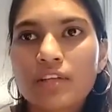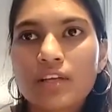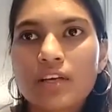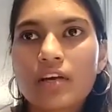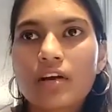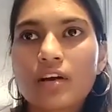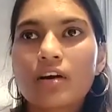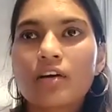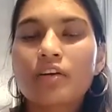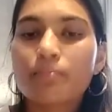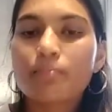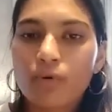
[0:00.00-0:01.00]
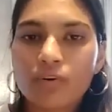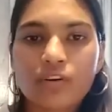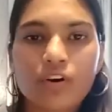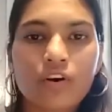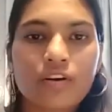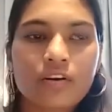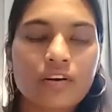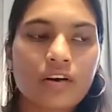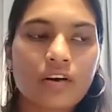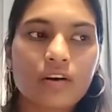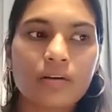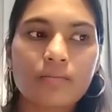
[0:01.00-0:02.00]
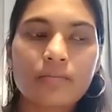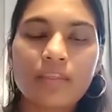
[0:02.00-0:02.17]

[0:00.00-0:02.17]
the uh, report on um,